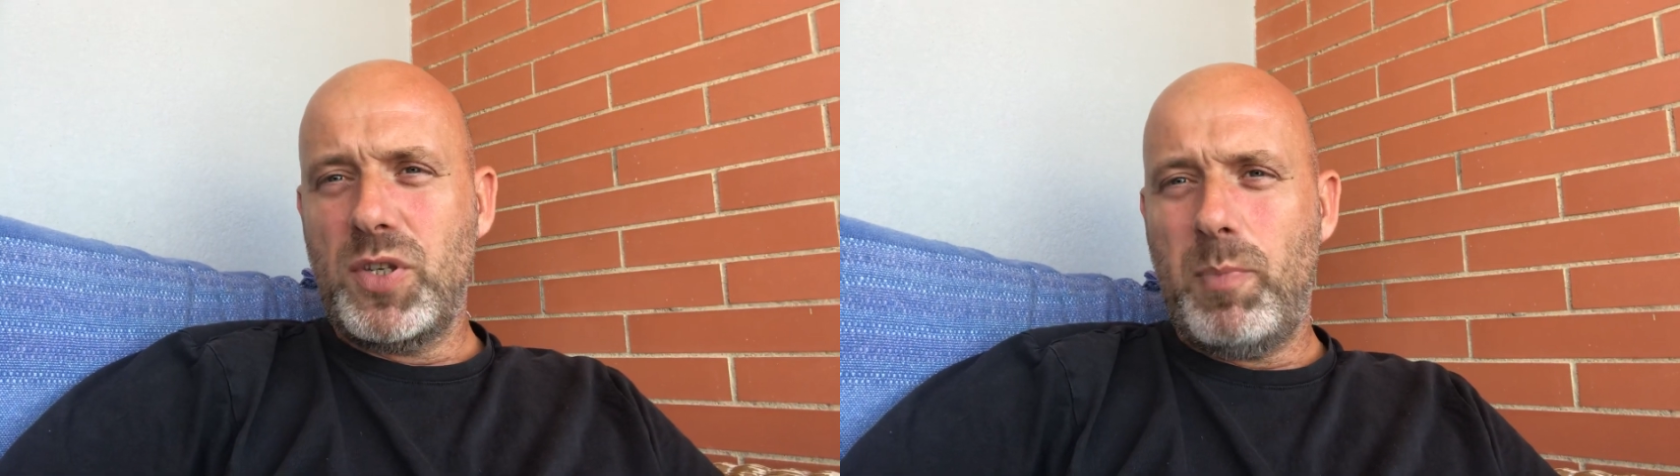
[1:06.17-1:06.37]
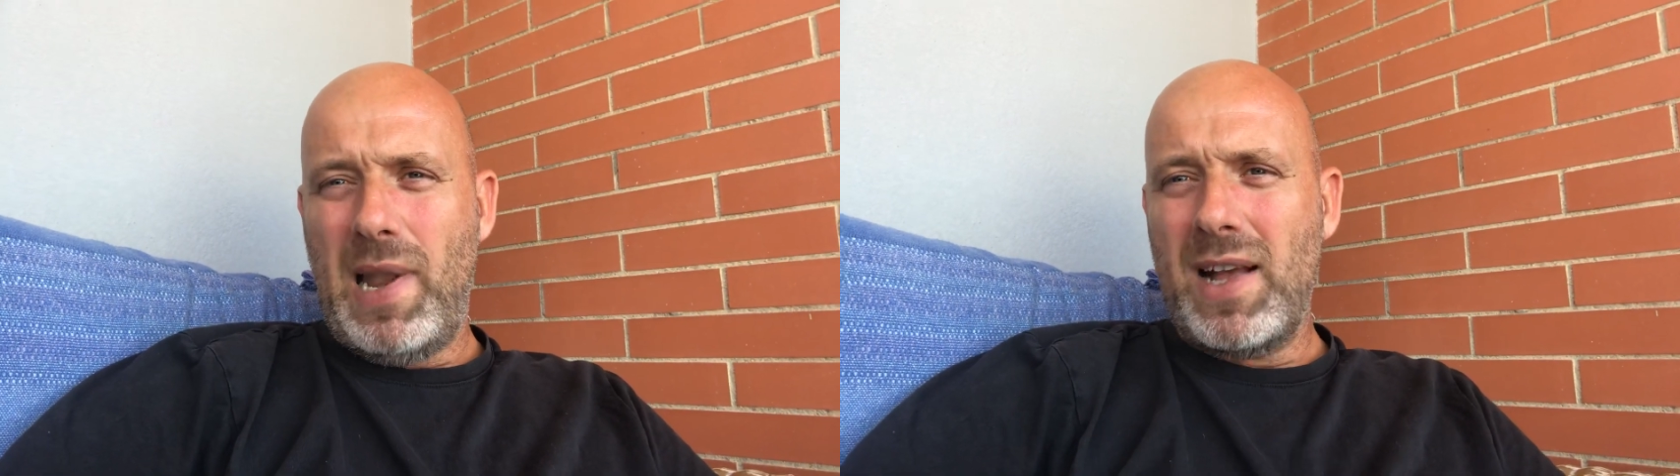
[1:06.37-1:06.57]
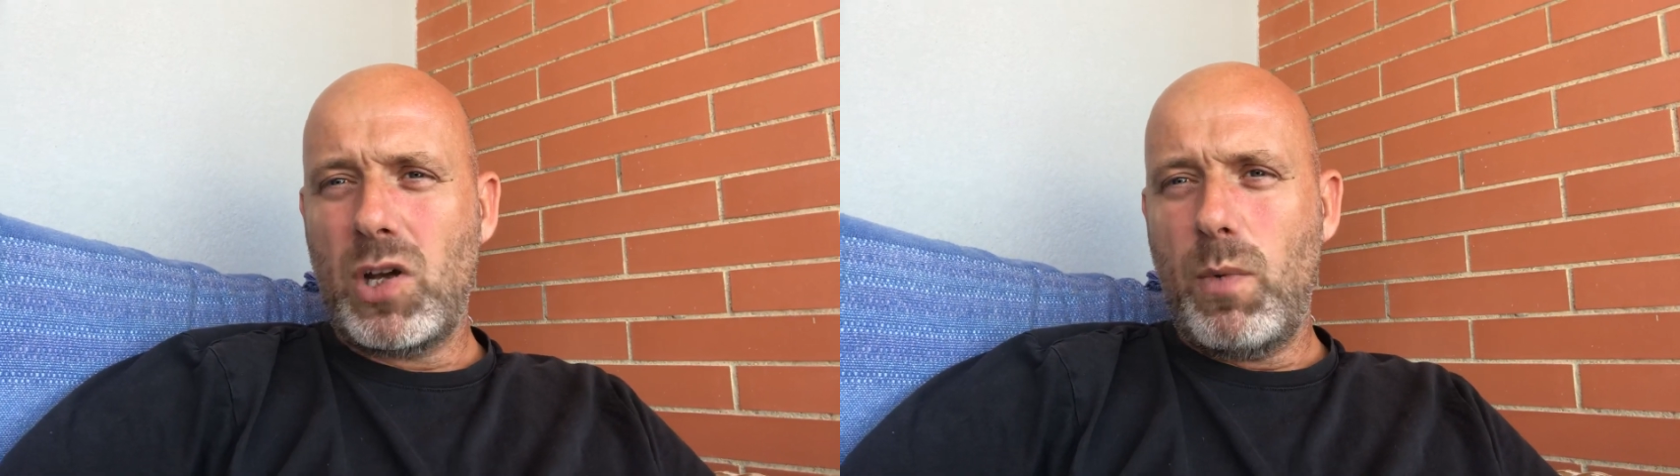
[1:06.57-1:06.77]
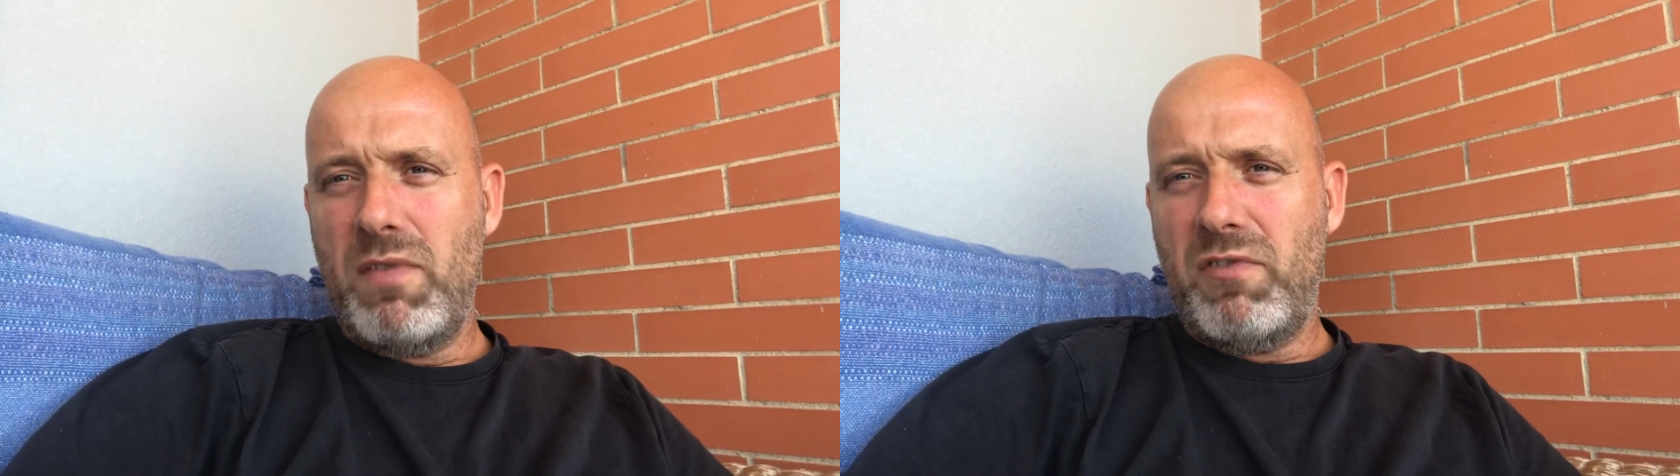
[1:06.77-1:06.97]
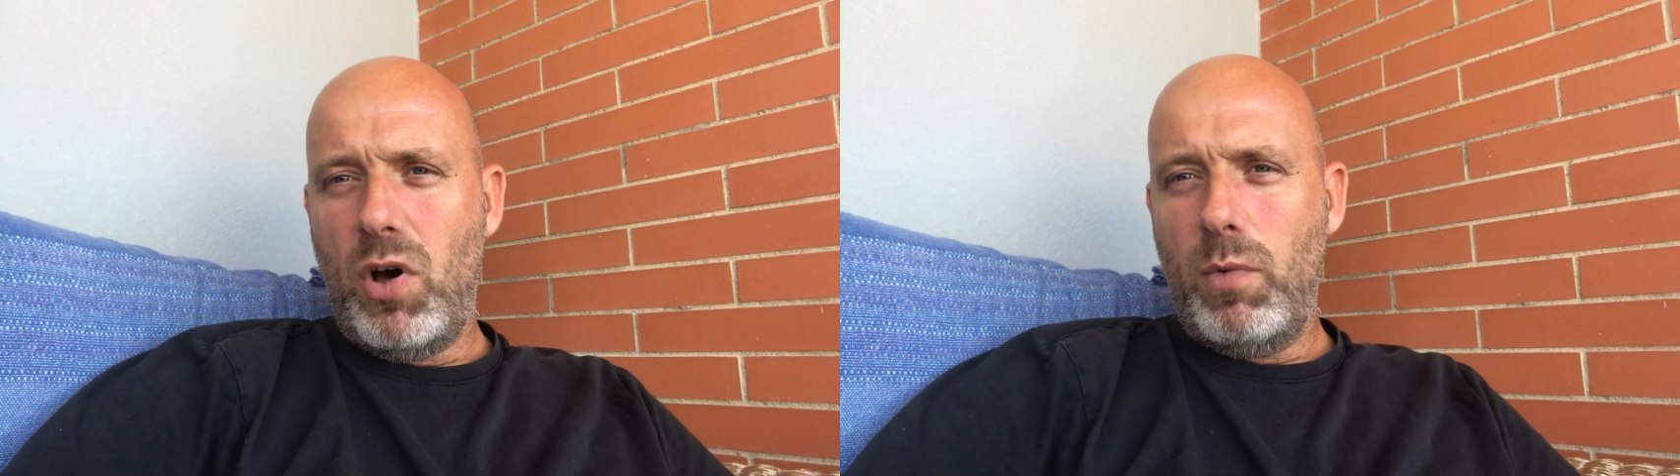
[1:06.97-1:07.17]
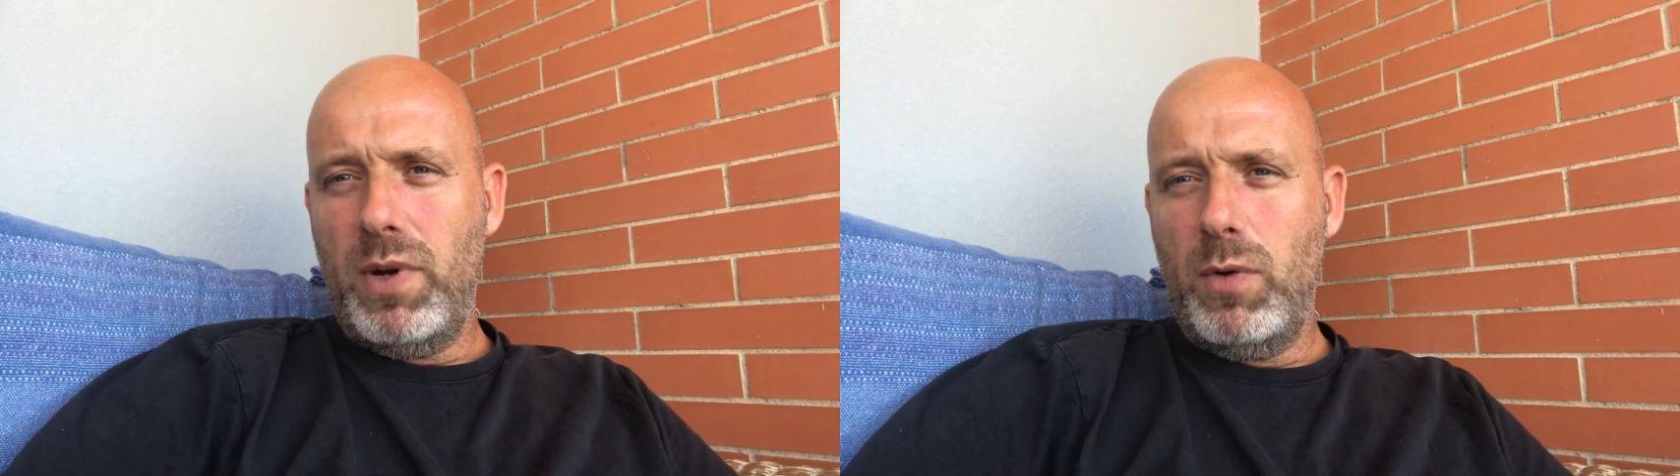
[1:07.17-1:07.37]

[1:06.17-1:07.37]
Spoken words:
to plan going forward.